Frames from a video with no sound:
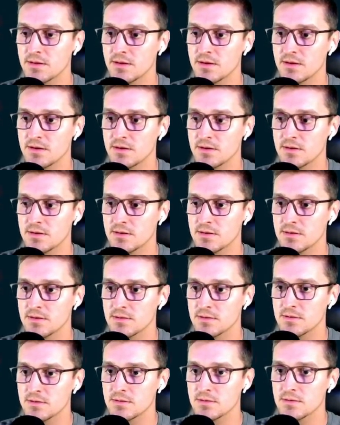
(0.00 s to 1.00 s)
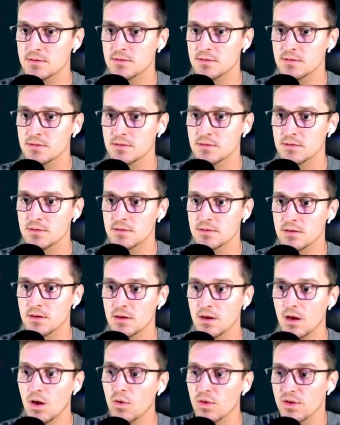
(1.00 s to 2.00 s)
Oh, of course. Yeah, it would
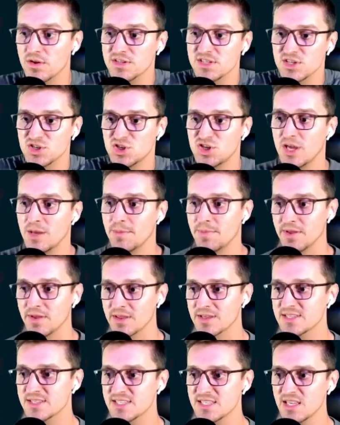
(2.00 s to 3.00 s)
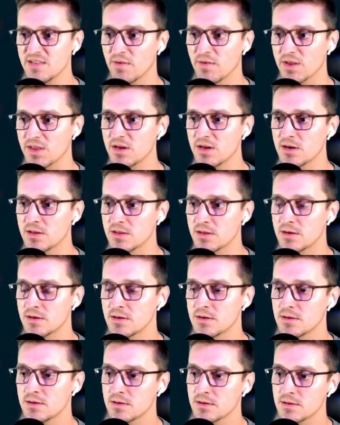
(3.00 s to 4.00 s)
not be a Pokemon game unless they actually had
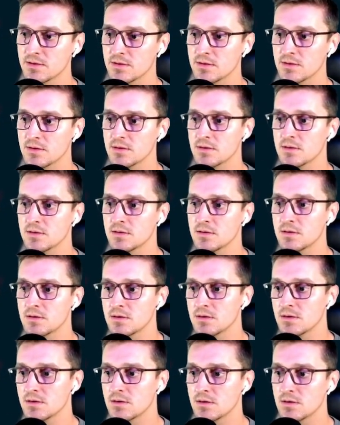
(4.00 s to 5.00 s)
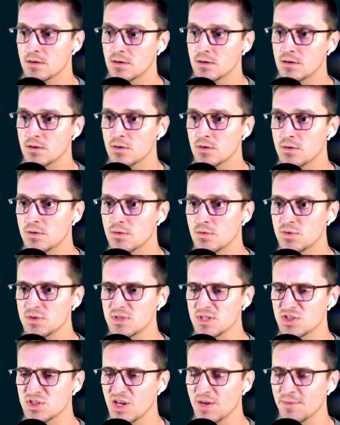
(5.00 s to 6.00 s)
5 members to the Elite
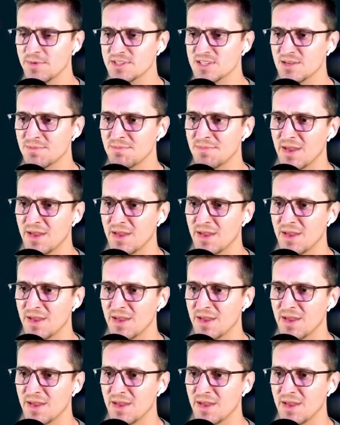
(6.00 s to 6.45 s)
Four.